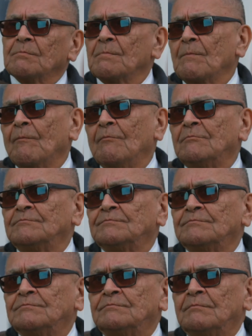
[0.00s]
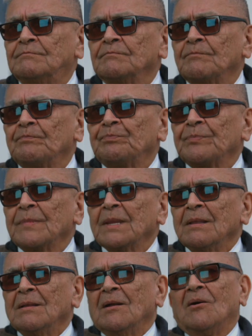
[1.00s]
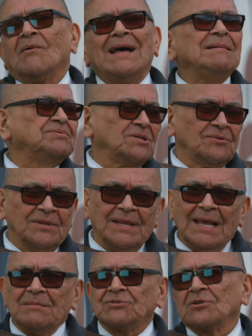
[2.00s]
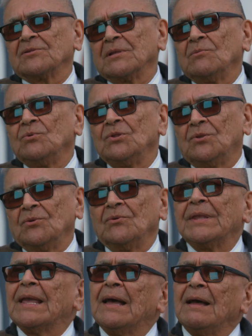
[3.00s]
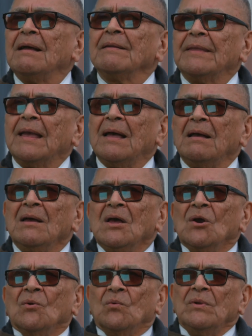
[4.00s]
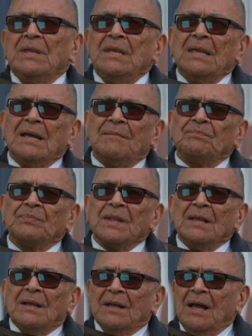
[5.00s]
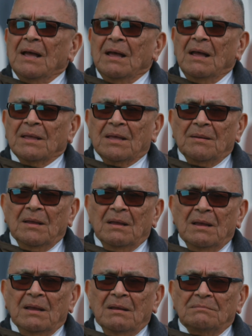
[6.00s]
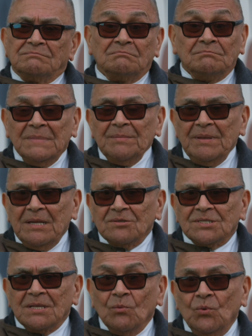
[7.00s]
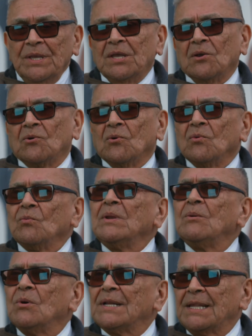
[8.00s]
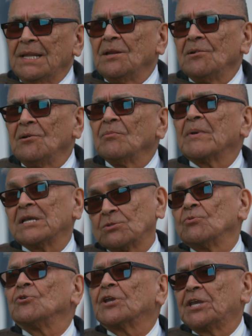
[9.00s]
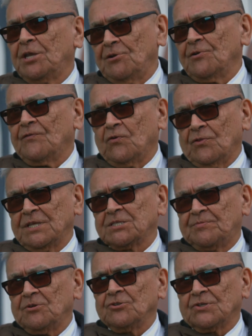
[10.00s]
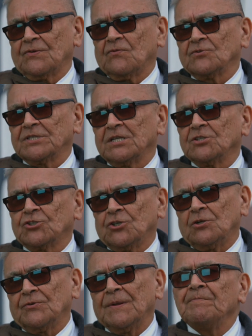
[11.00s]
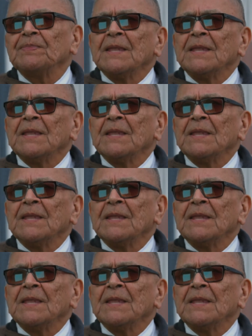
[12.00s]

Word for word: spirits of the children who died in school? Oh, absolutely, absolutely, we do. Yeah, yeah. We um, uh, uh, maybe just a week ago we went in there because we were cared for the spirits of those little children,